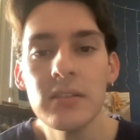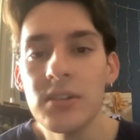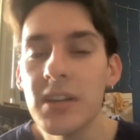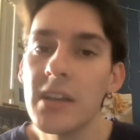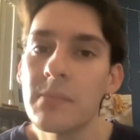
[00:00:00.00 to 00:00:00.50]

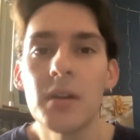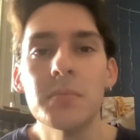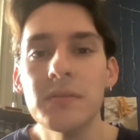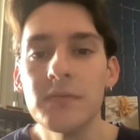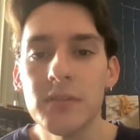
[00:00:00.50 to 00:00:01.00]
looking at a
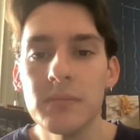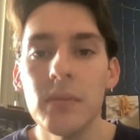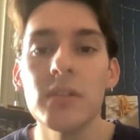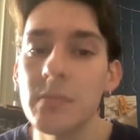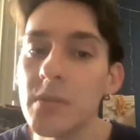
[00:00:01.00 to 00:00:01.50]
problem from
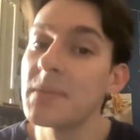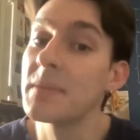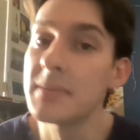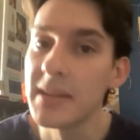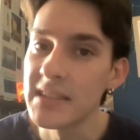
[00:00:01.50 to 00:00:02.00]
multiple
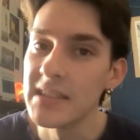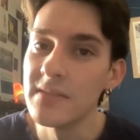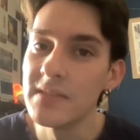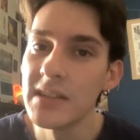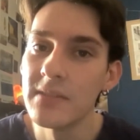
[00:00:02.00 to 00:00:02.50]

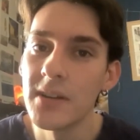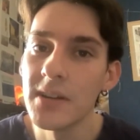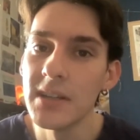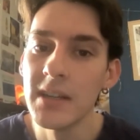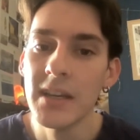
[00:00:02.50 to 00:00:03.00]
perspectives in a
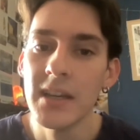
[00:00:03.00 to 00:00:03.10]
very